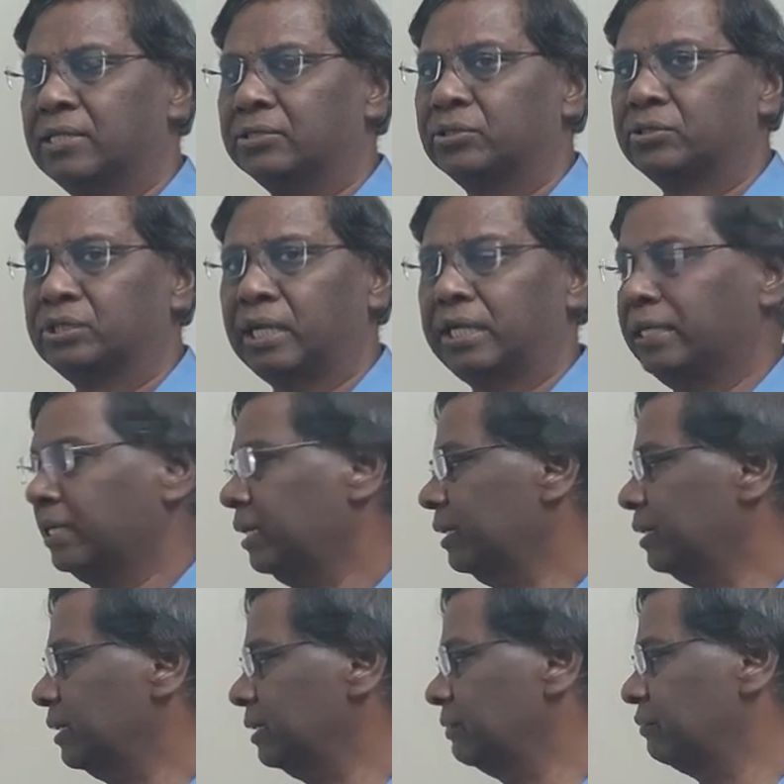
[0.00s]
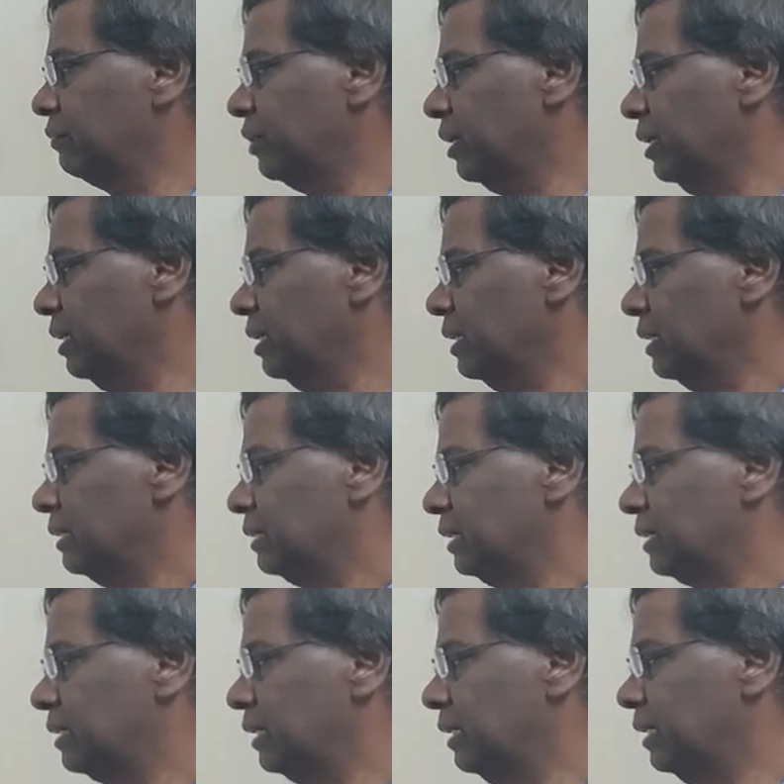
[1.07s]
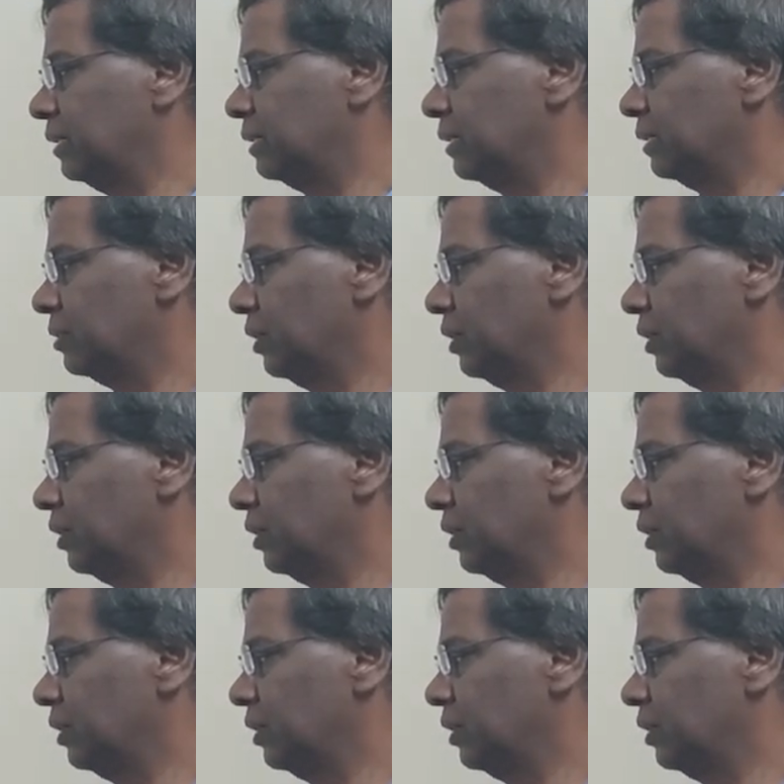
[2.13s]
So Sunday creditors for 60 days.